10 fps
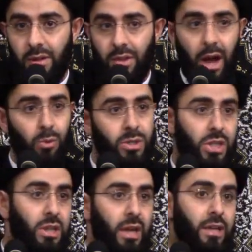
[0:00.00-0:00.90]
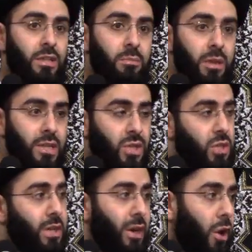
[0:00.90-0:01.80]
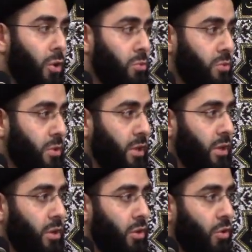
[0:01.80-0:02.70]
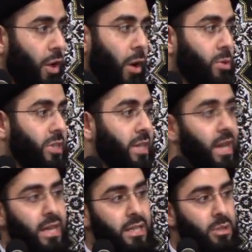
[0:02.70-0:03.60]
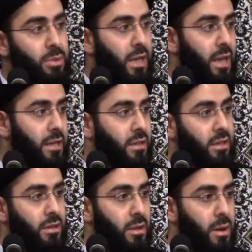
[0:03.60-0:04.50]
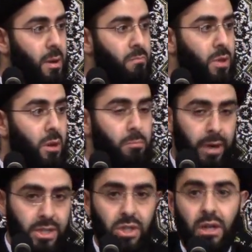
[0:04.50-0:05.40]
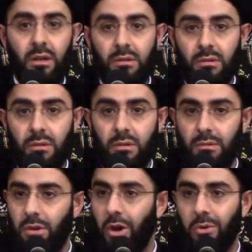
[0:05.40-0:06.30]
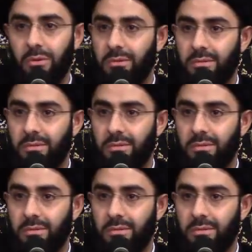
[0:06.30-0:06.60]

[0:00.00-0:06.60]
That I was lucky to be the CEO? Or I was lucky to be elected president? No.